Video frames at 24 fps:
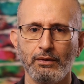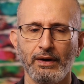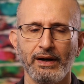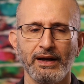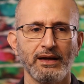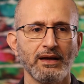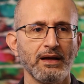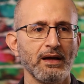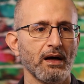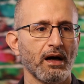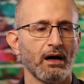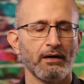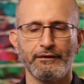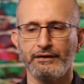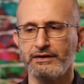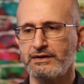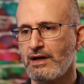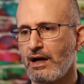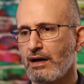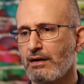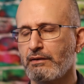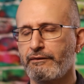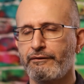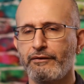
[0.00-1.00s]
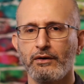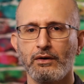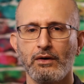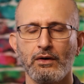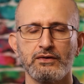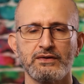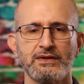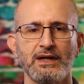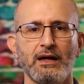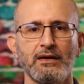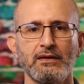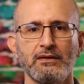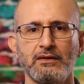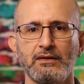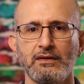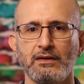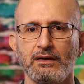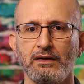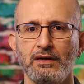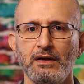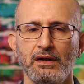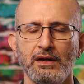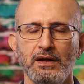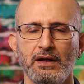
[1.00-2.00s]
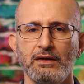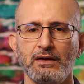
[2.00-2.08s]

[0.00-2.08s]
right? A photographer goes out to